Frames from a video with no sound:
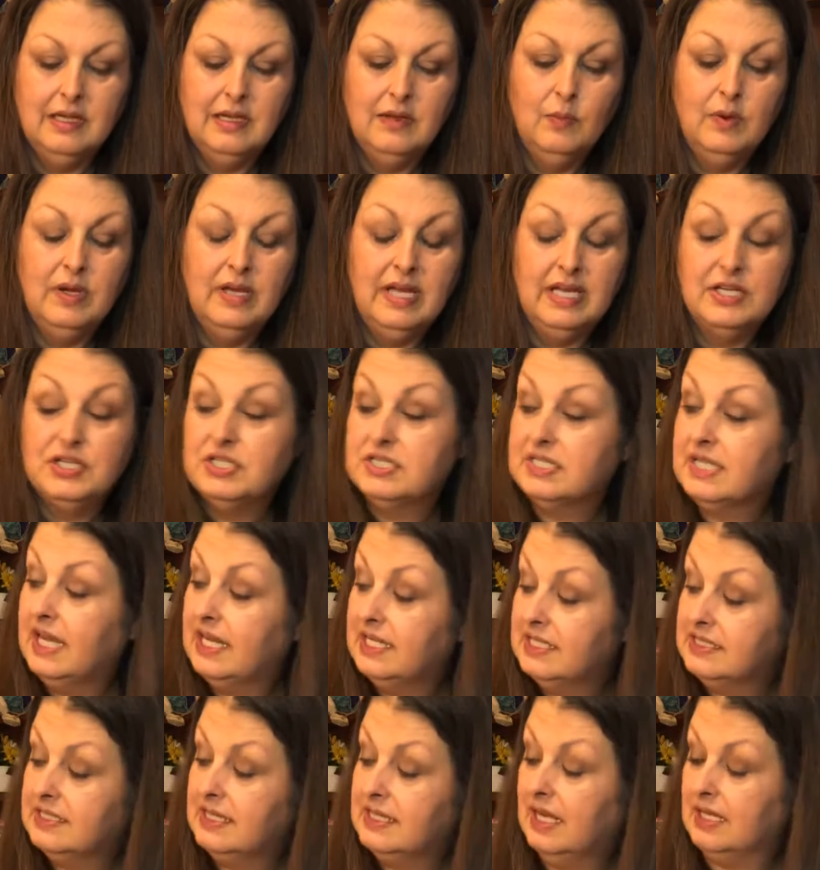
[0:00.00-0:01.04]
it just kind
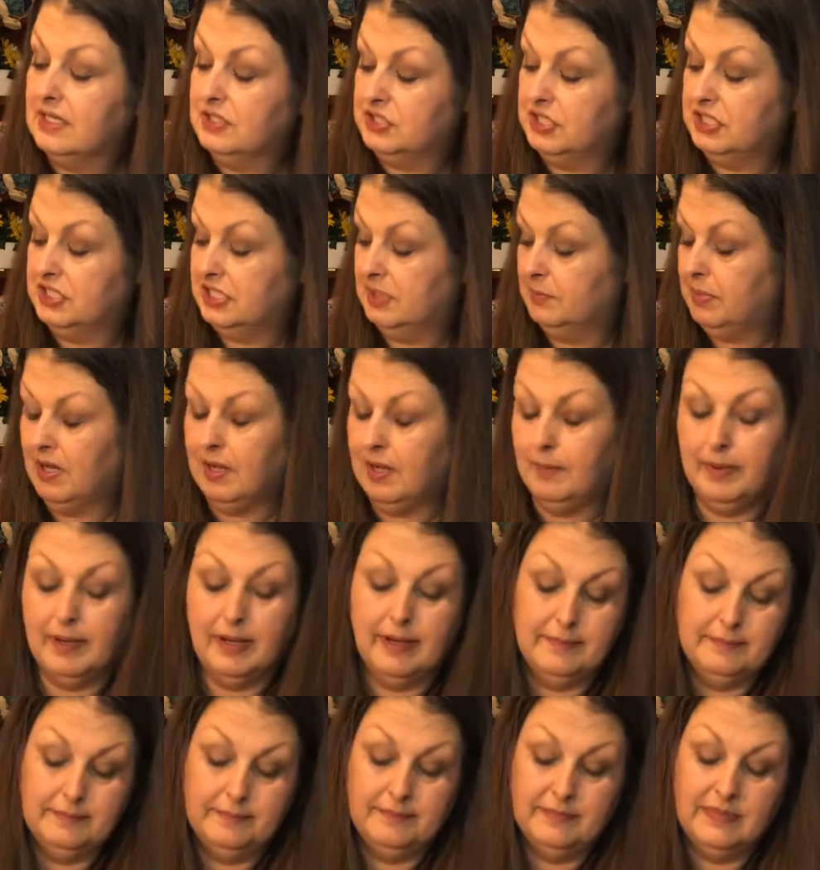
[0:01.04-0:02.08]
of stuck, Gigi and Pop
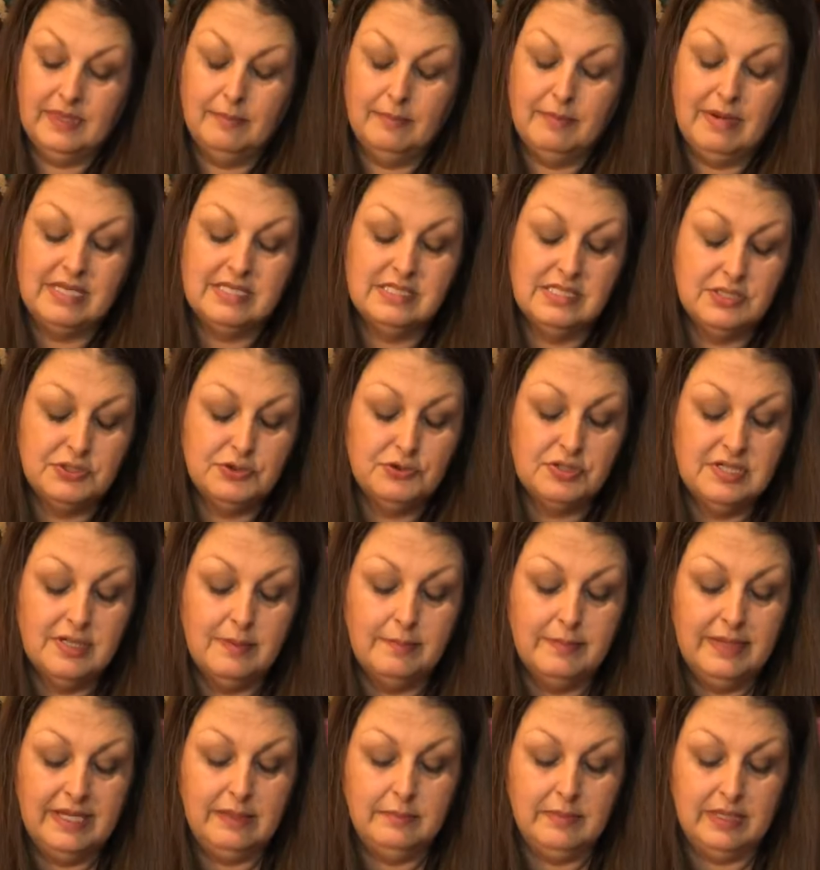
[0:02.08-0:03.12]
Pop. And my sister's a
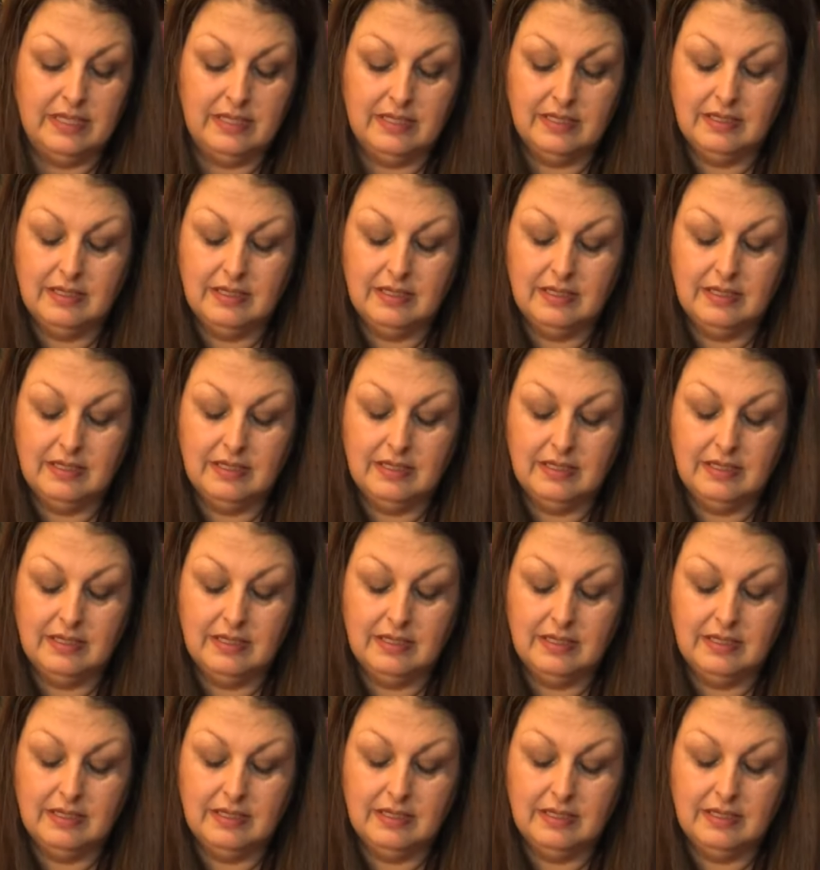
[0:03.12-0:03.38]
Mimi.